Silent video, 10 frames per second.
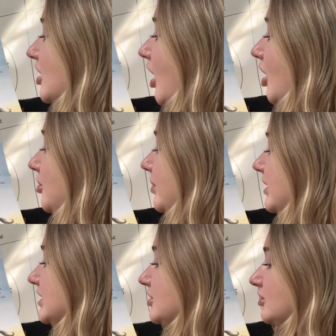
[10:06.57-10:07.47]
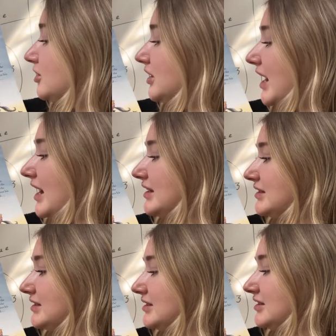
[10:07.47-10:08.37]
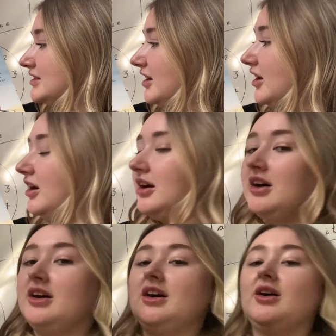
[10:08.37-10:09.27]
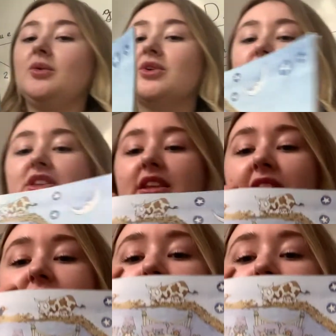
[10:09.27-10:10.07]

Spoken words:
opens his door, and what do you think they're